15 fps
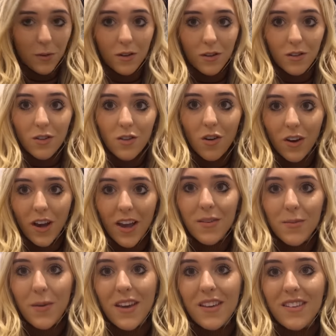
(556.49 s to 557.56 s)
we could not get a
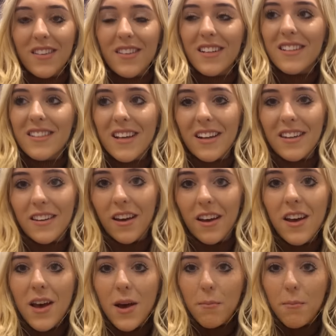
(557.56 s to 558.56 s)
space in the city centre,